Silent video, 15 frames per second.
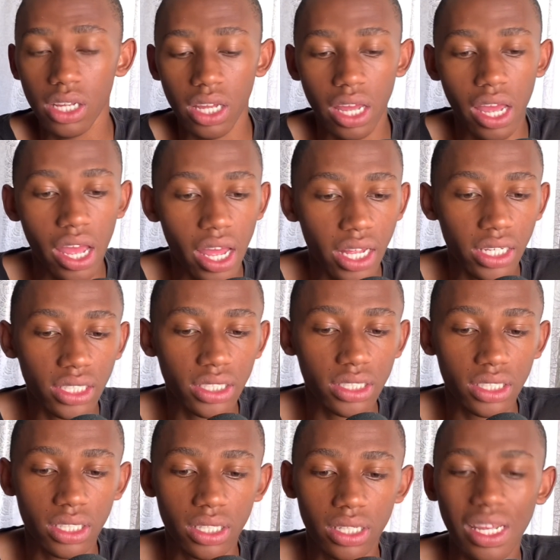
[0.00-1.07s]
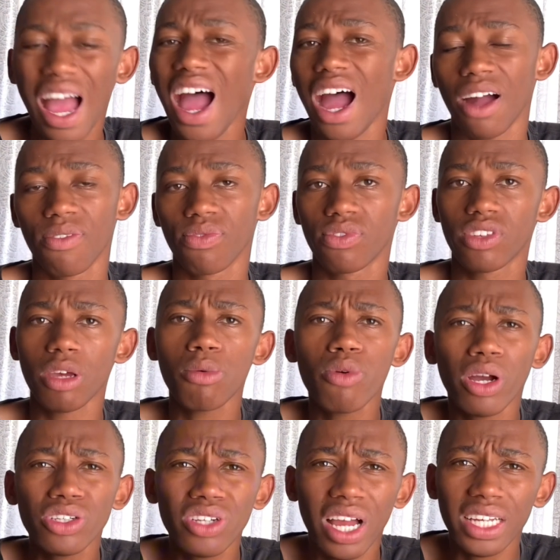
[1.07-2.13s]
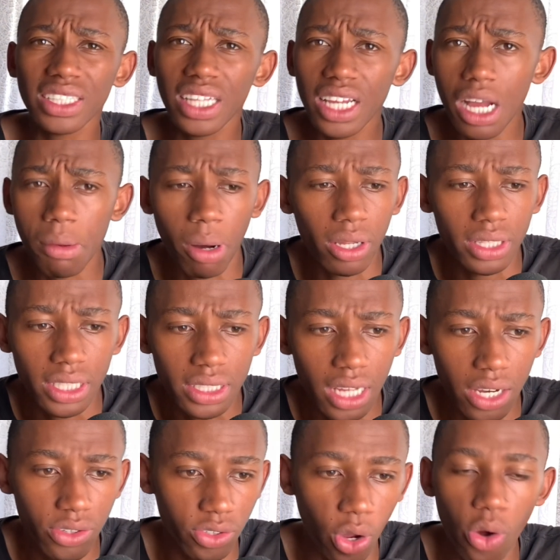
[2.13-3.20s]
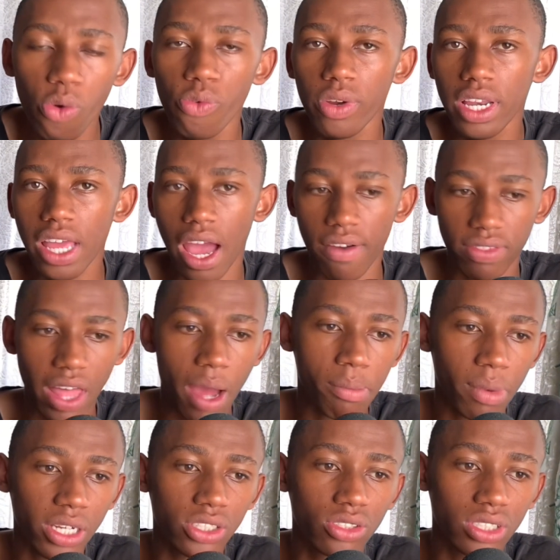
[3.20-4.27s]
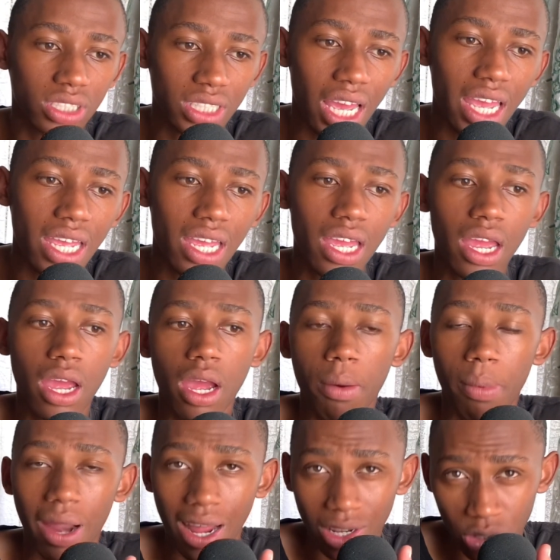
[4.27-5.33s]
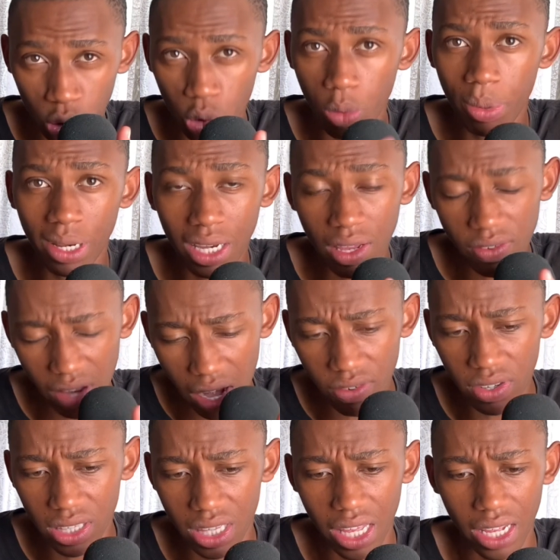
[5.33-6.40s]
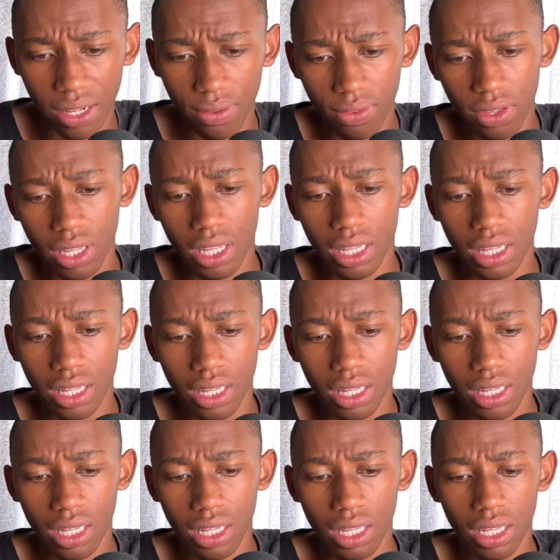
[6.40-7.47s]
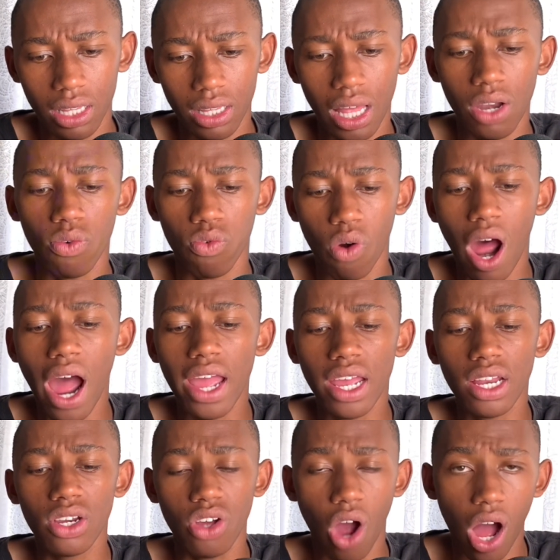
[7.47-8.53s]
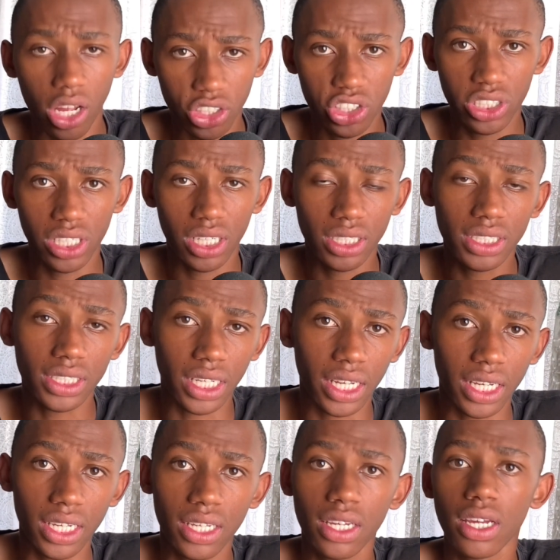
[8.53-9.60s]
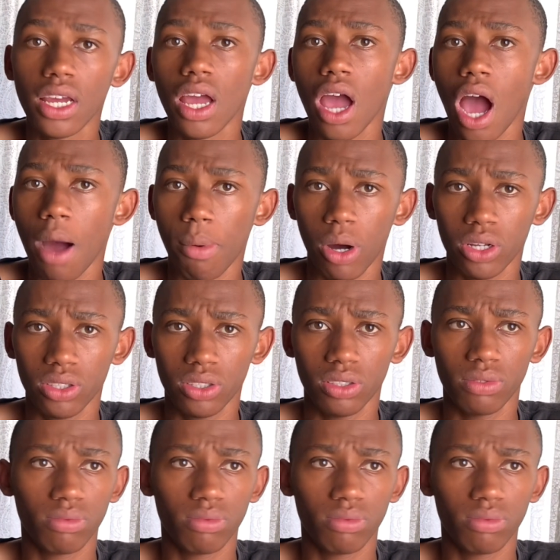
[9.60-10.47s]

And yeah, tell me what you guys think about this. I don't really have that much to say, but I do believe everything that Ryan Garcia said about